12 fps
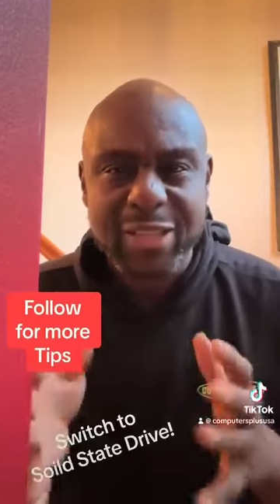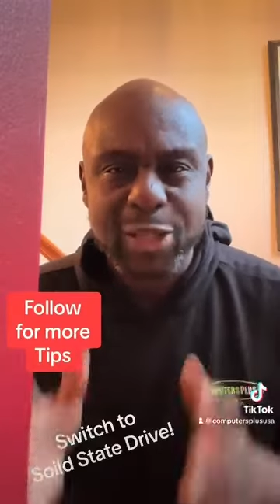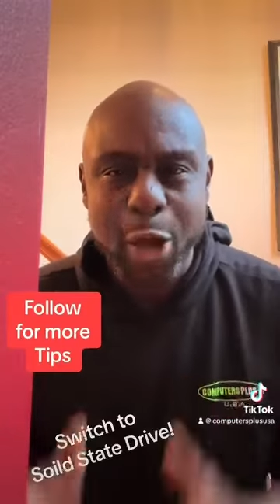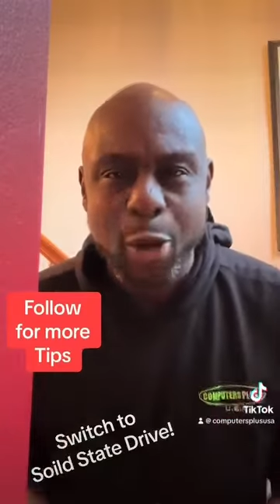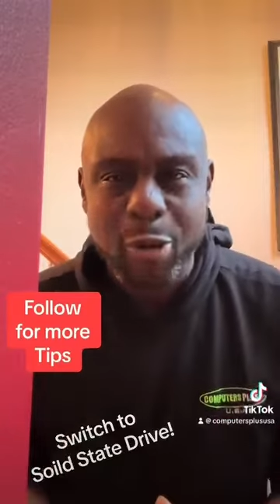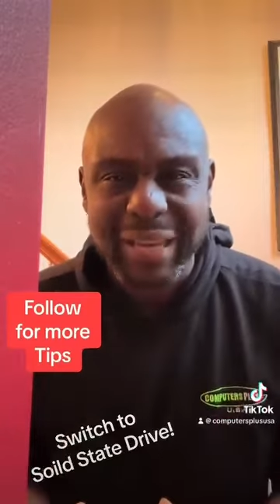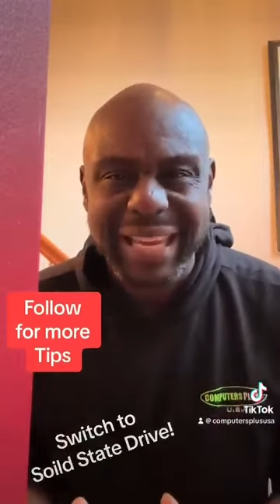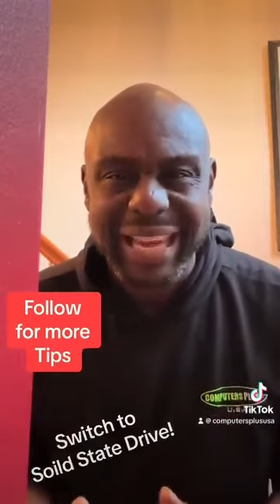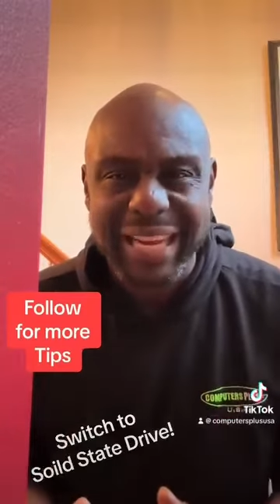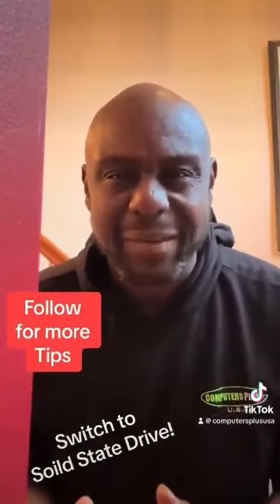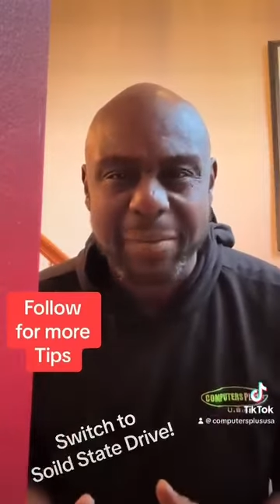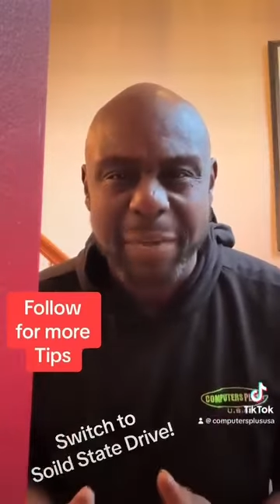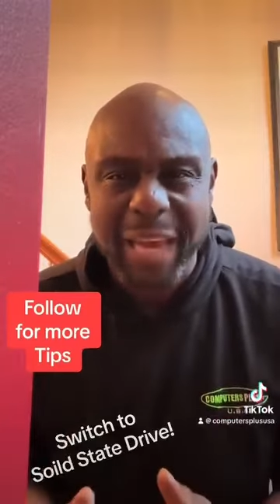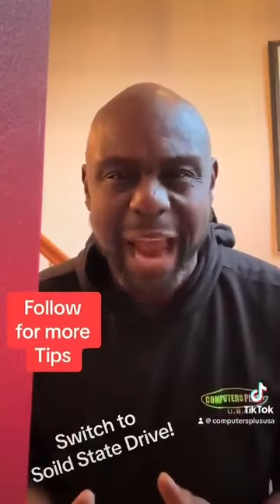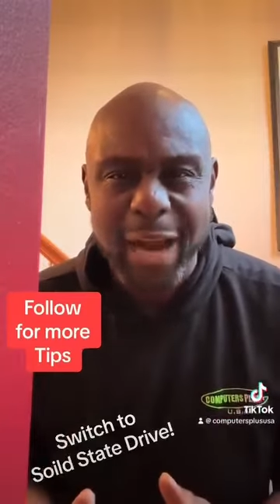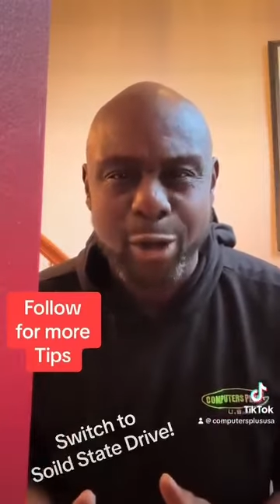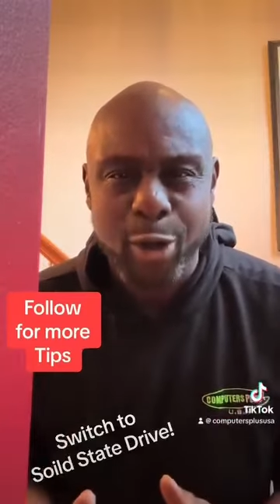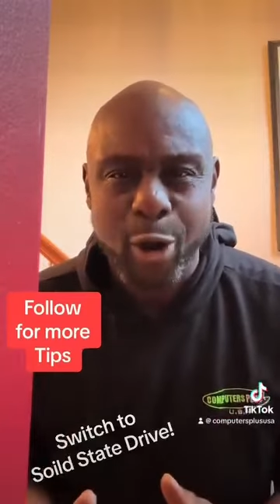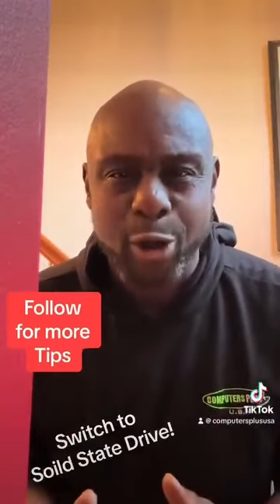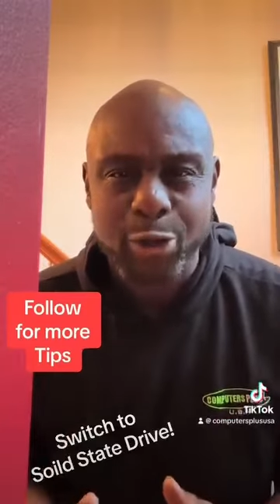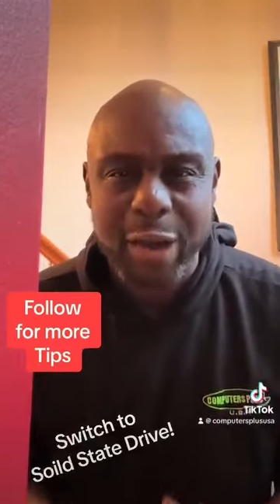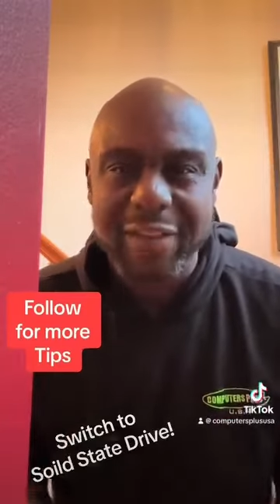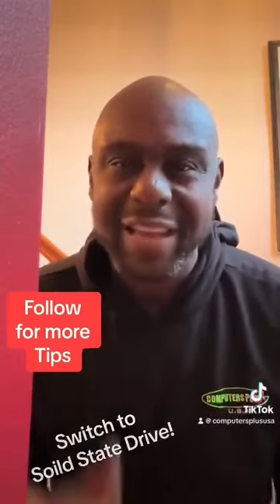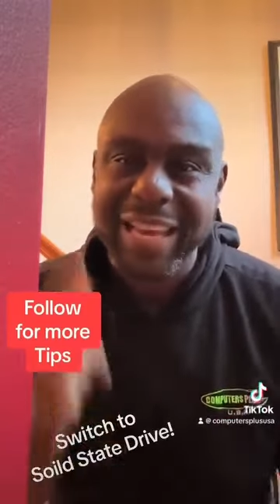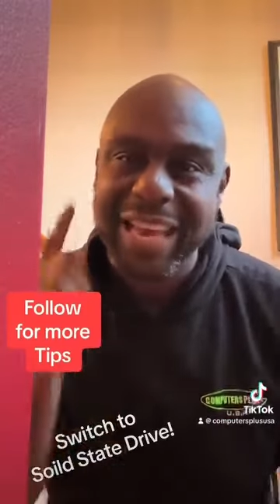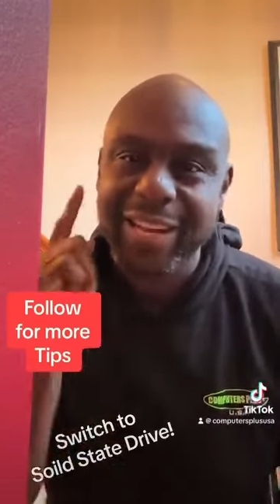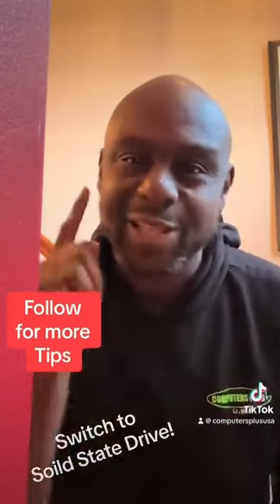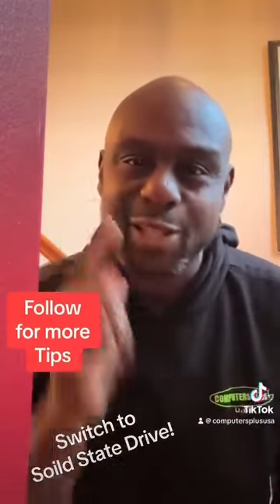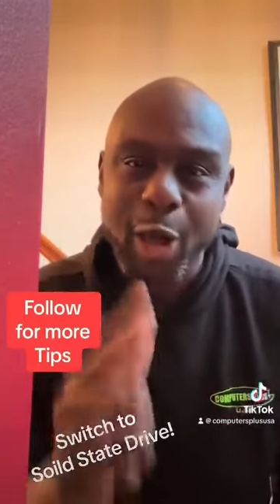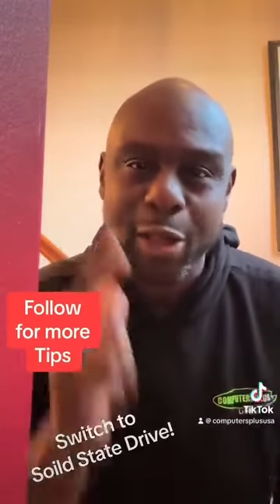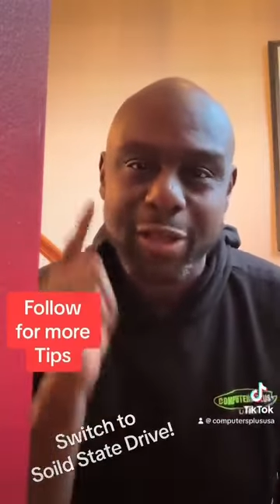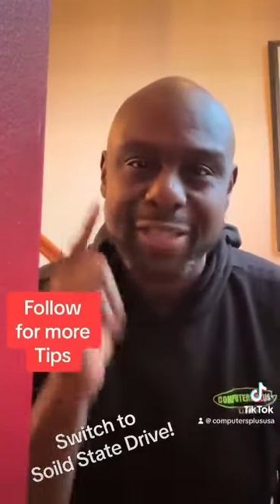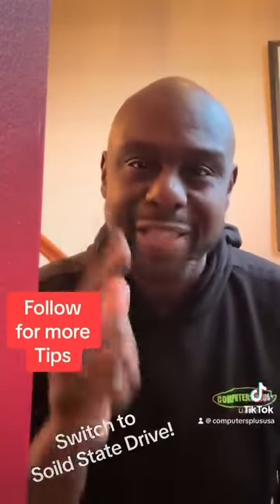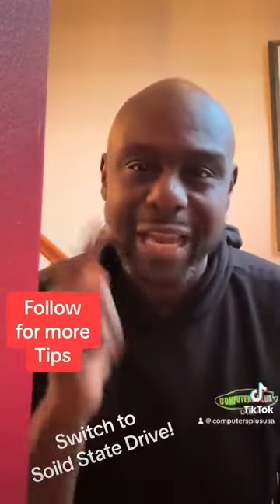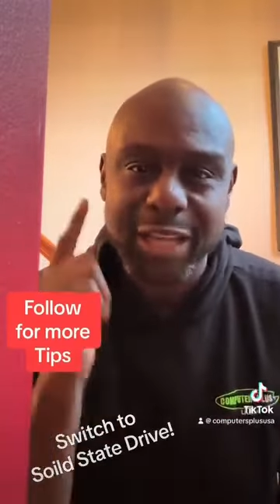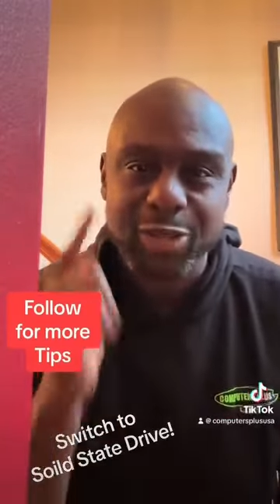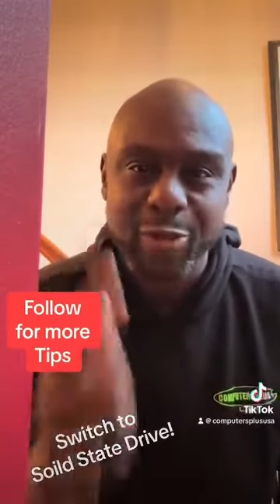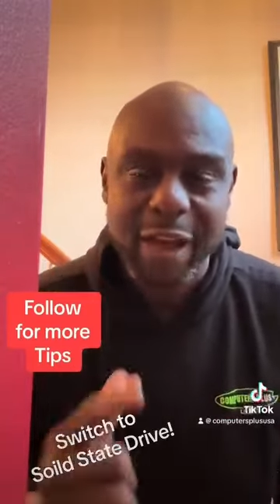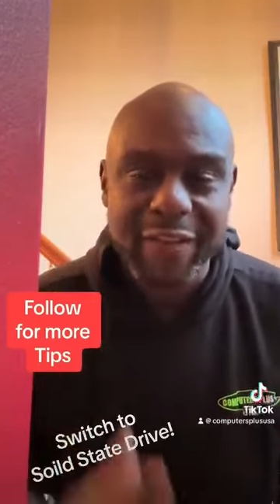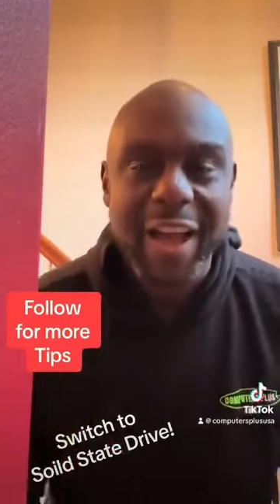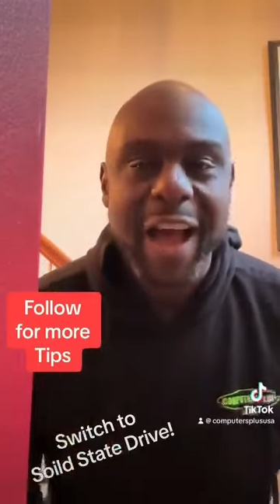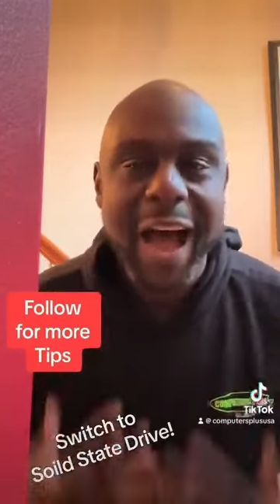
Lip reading: don't get a mechanical hard drive, get a solid state drive.